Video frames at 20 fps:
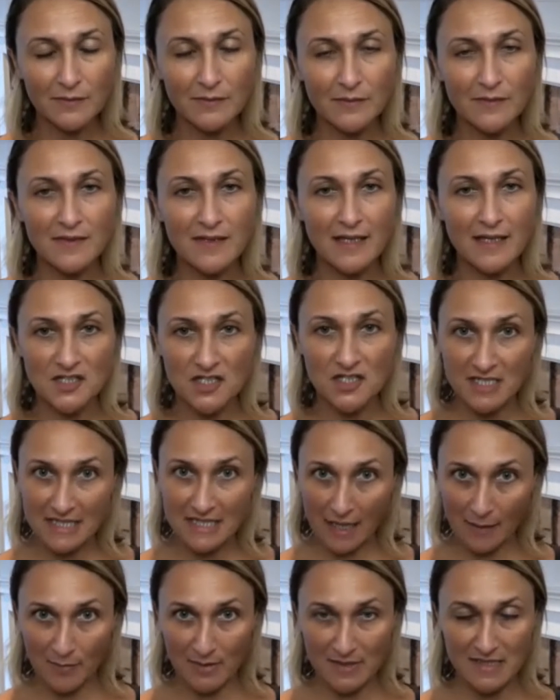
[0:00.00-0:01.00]
that just
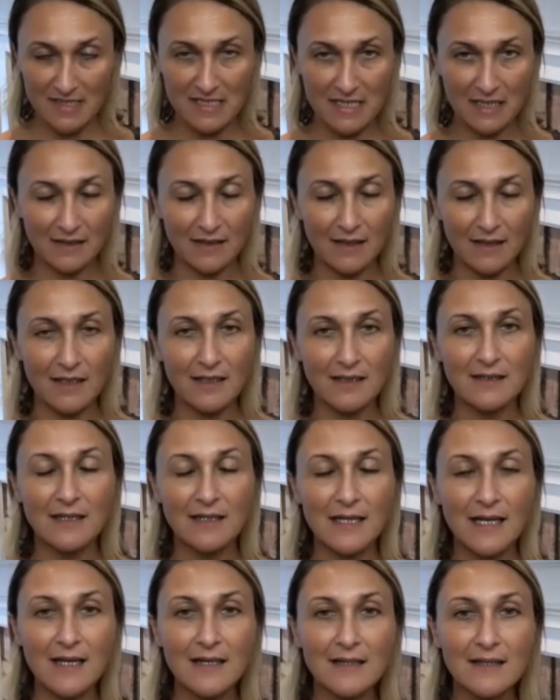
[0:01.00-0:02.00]
happened Sunday, the
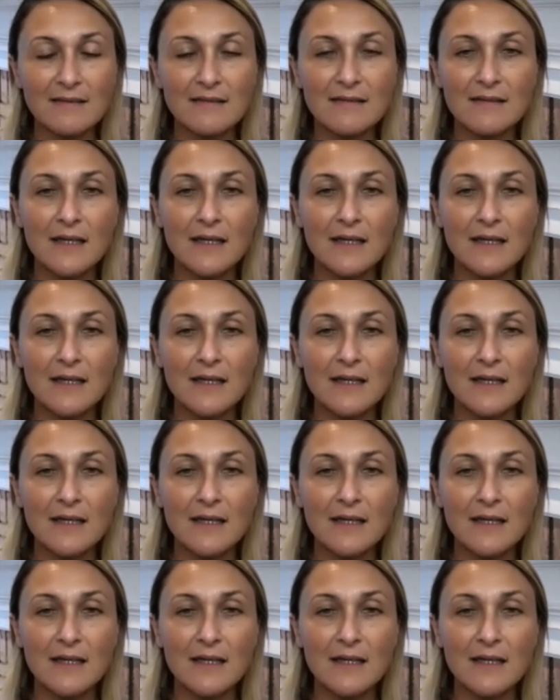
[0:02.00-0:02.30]
9th,